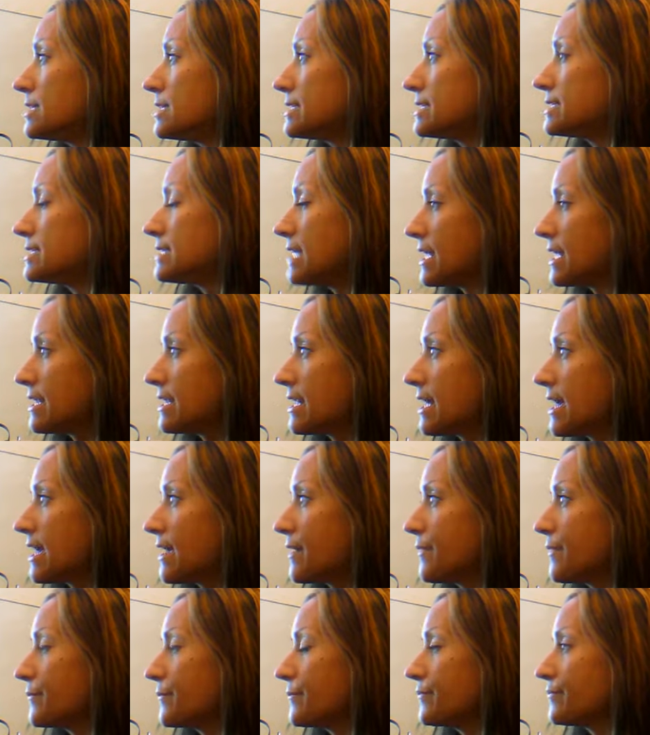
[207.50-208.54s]

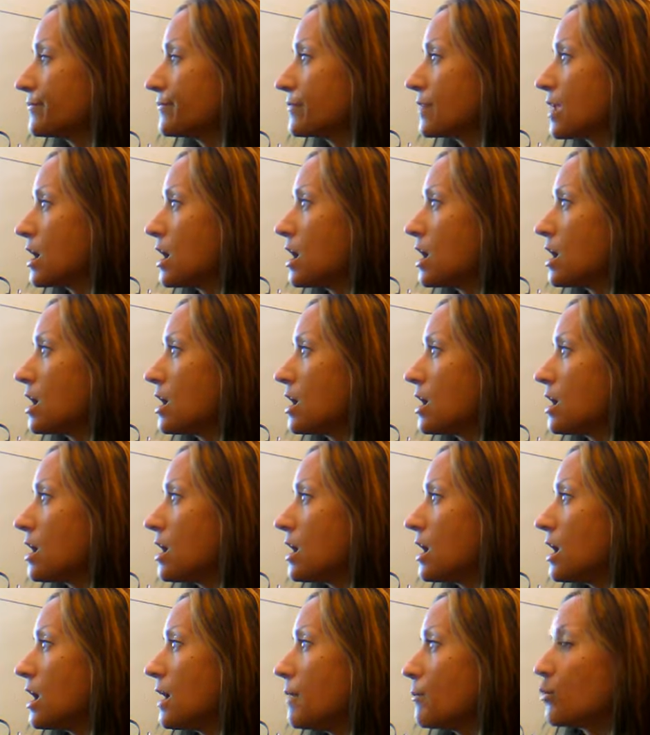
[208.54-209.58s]
Sunday,
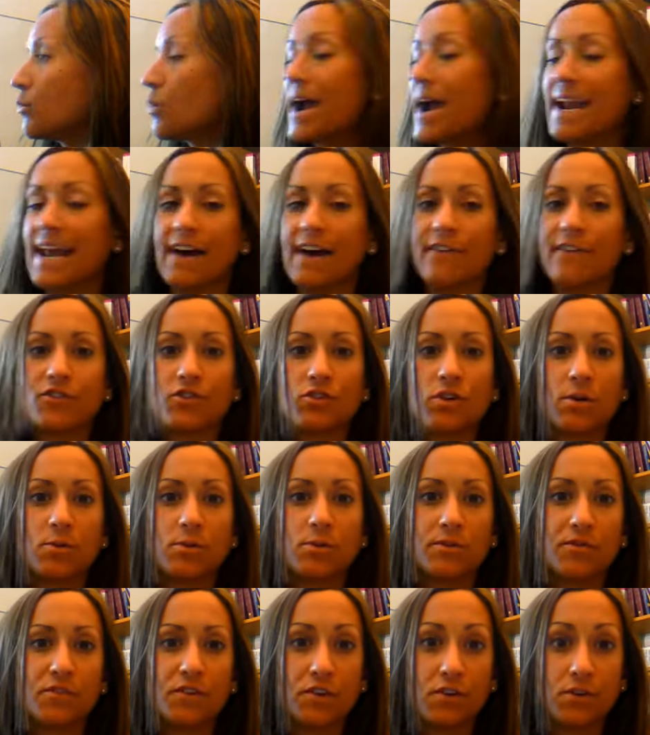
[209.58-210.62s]
right after our
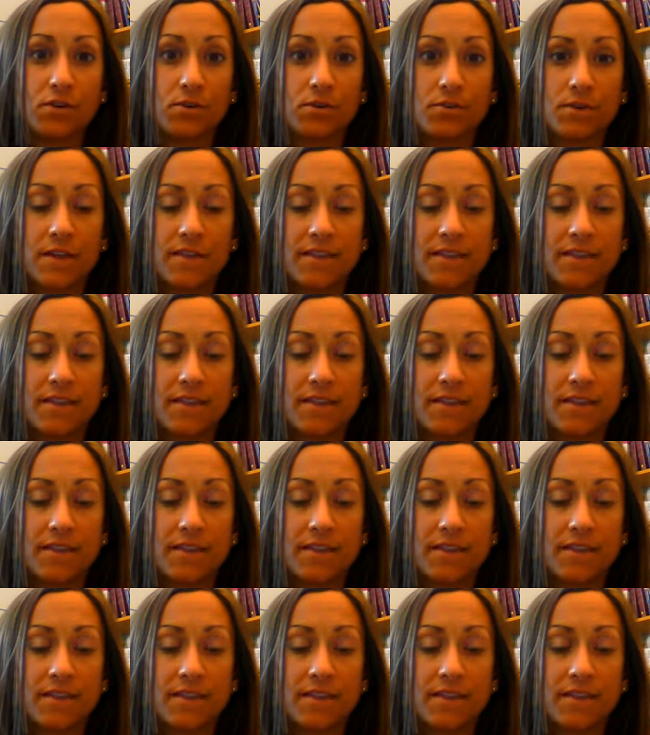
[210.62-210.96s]
review,